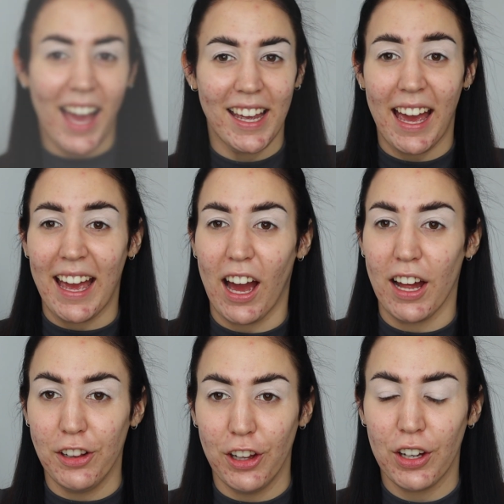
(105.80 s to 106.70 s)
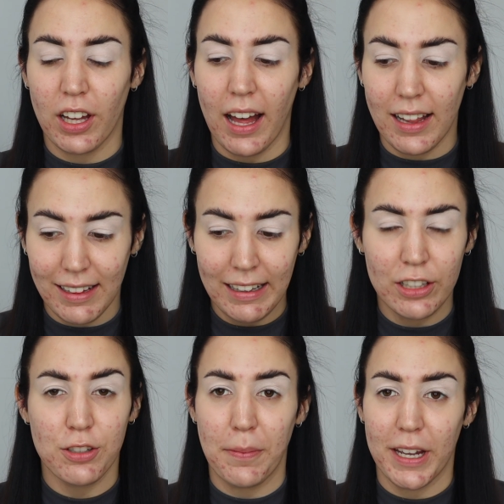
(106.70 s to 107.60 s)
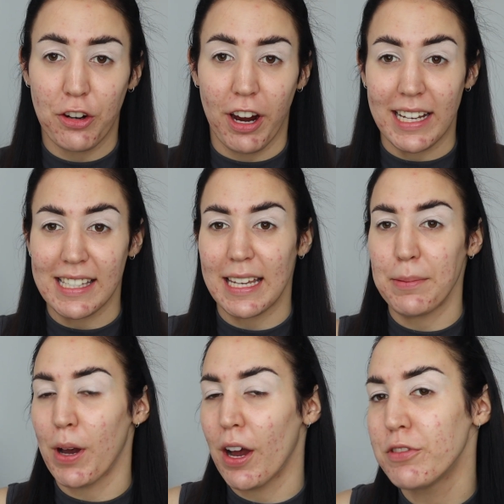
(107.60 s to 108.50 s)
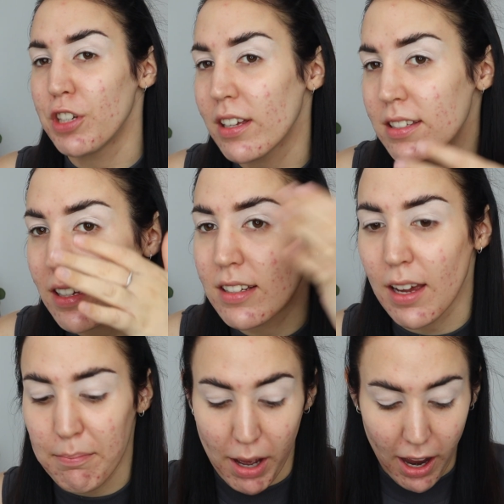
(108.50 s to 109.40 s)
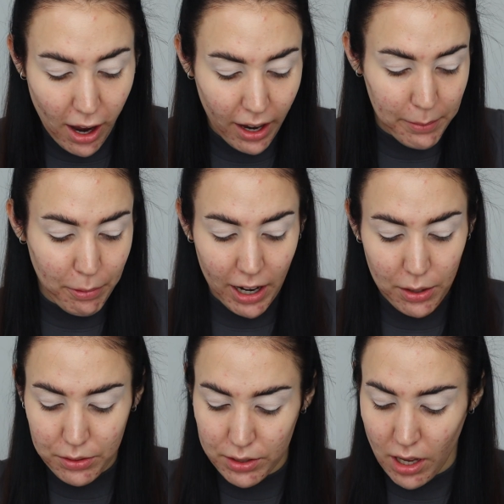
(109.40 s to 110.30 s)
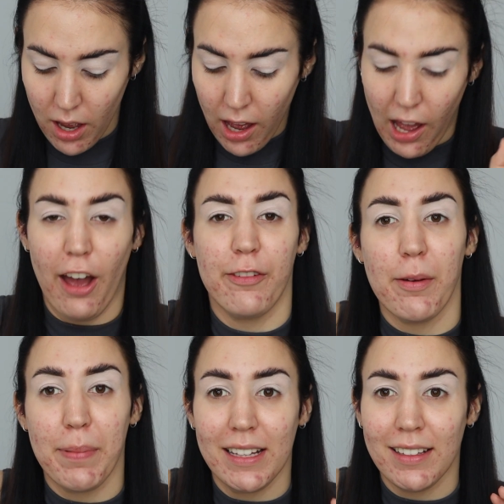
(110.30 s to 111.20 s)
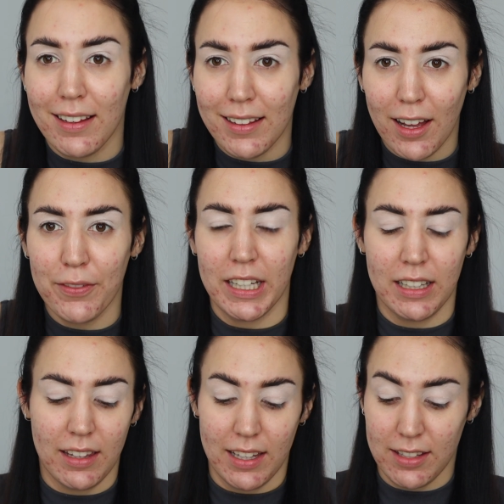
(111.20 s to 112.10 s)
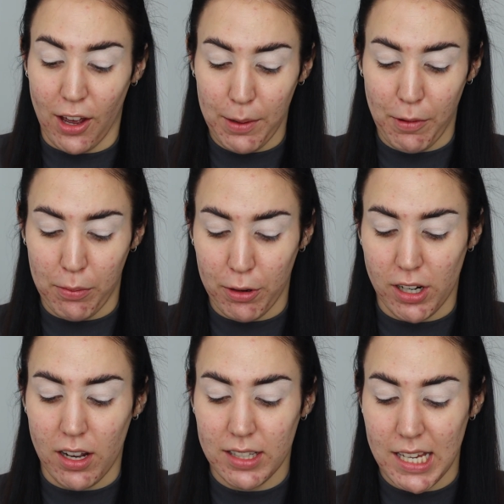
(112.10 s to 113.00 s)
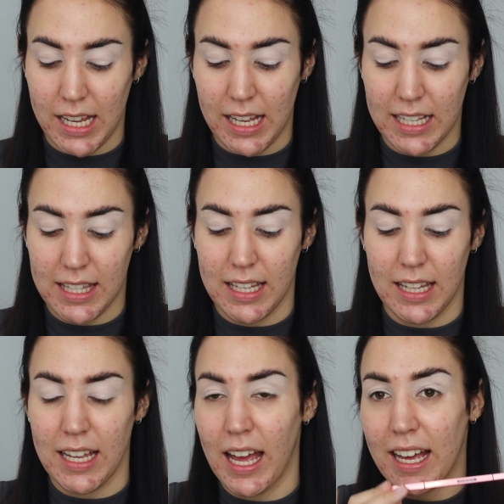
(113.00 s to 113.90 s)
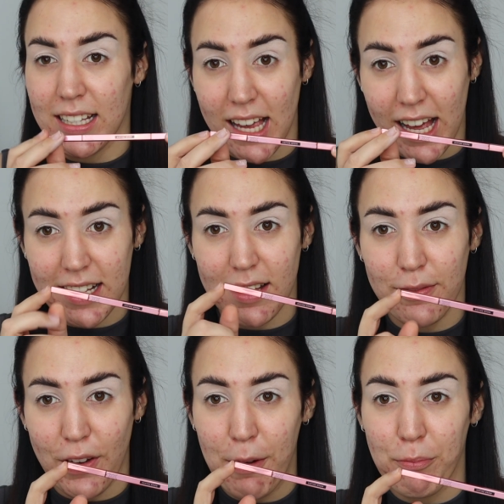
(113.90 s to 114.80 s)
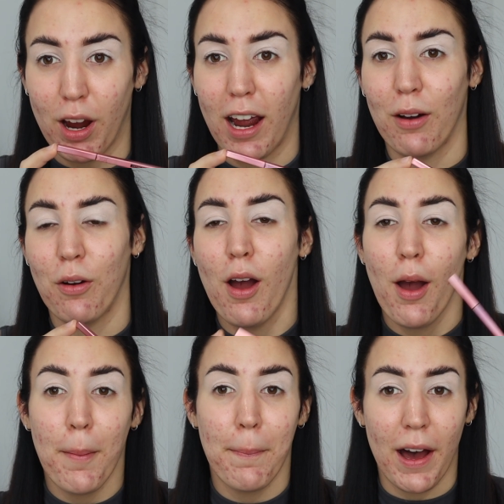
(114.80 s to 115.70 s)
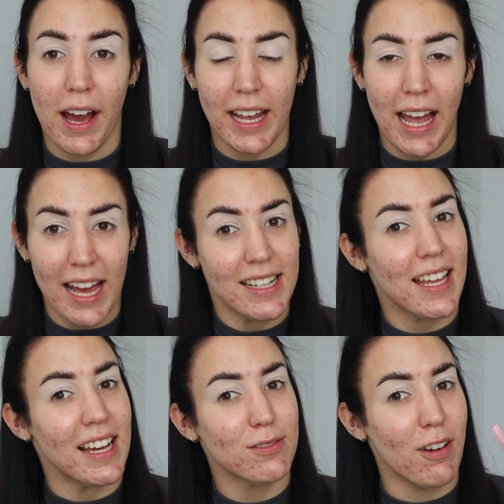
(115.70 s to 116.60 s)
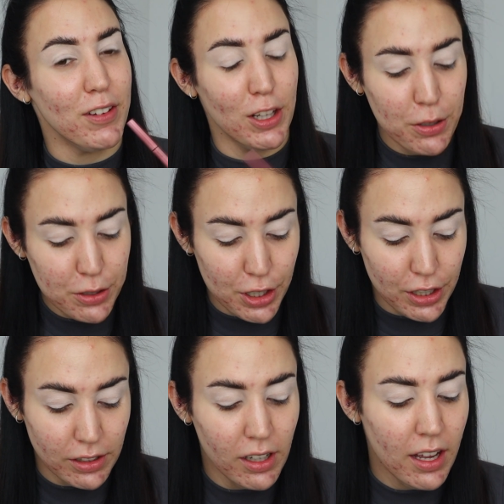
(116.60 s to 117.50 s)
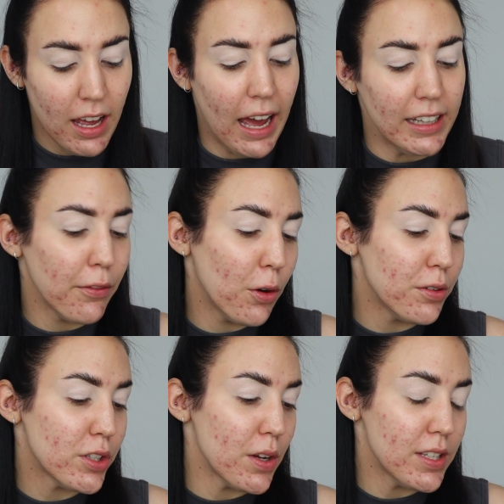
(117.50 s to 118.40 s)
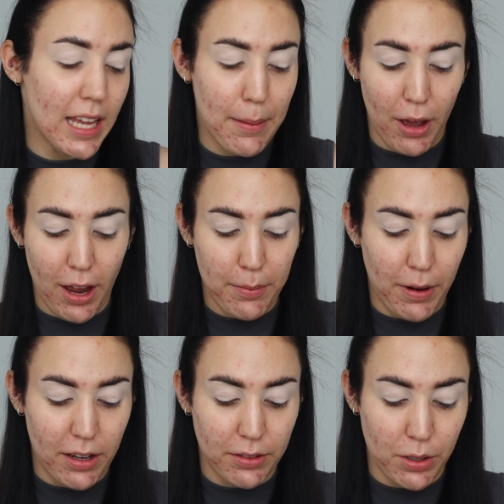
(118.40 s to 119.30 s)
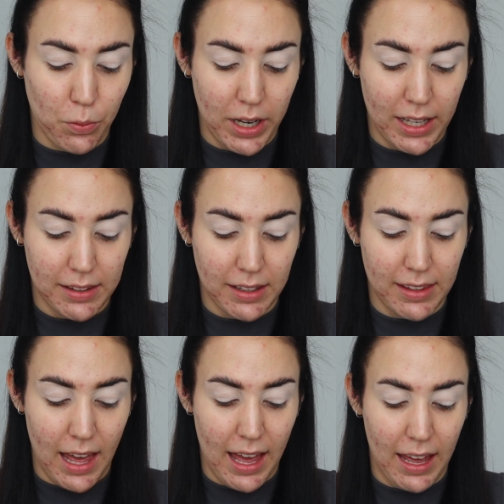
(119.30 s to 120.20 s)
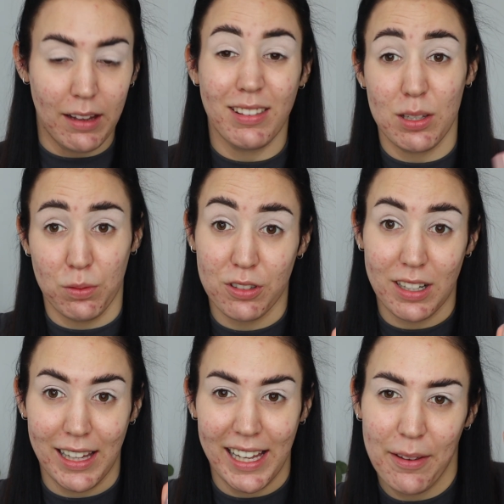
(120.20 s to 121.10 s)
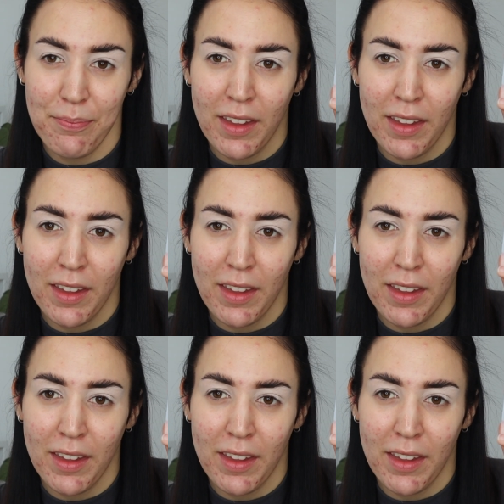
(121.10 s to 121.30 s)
Okay, I look a little bit crazy, but I've just done my eyebrows. I've been loving this eyebrow product. It is the XX Fine Brow by XX Revolution, and I've also set my eyebrows with their, this was clear,